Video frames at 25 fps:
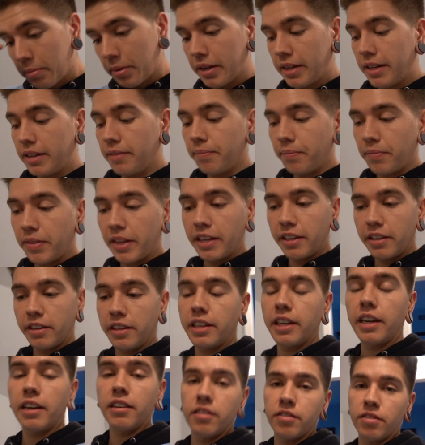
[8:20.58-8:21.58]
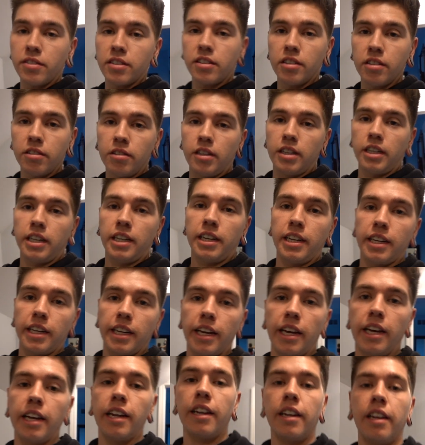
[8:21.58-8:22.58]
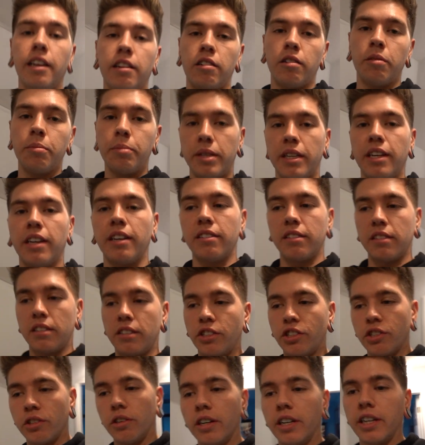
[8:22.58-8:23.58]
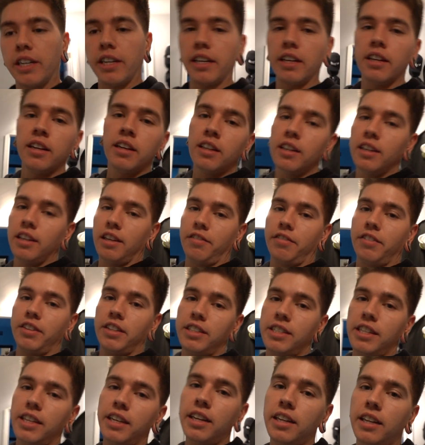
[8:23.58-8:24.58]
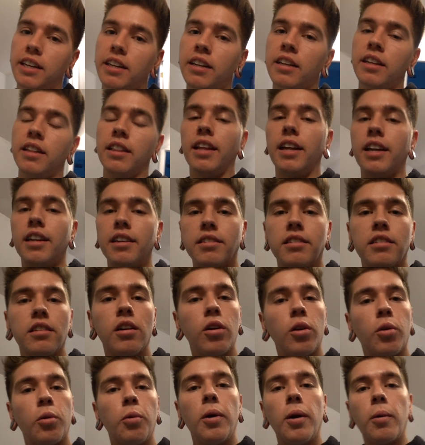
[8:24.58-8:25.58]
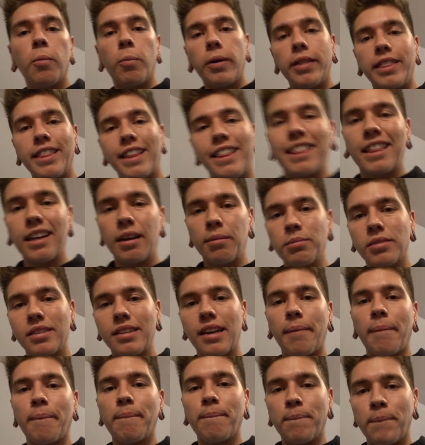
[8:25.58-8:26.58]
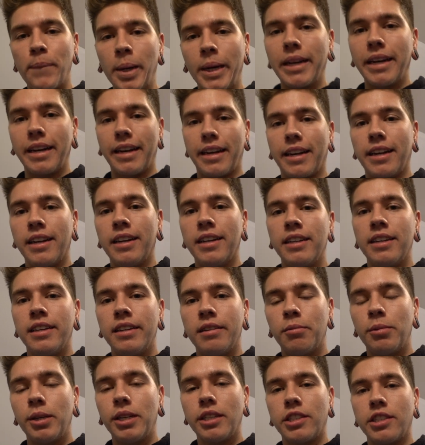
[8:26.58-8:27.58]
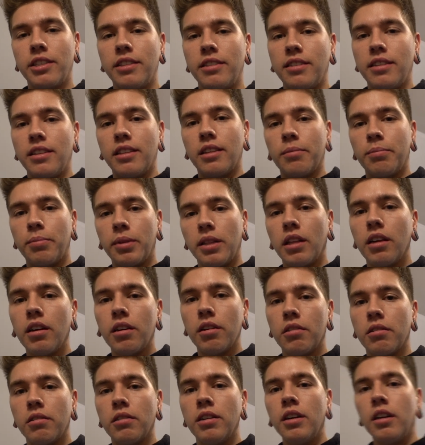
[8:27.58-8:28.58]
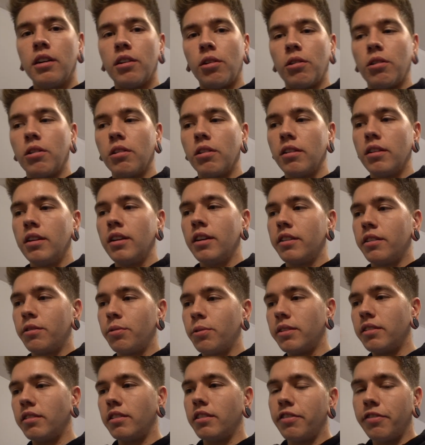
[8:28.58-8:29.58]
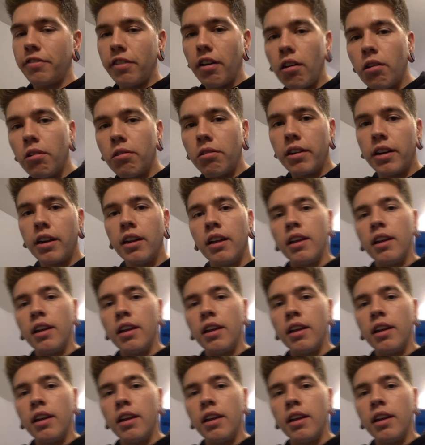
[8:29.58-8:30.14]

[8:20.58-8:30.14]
But thank you guys for tuning in again. Hope you guys enjoyed it. If you did, let us know with the thumbs up button, which is either below or twist your phone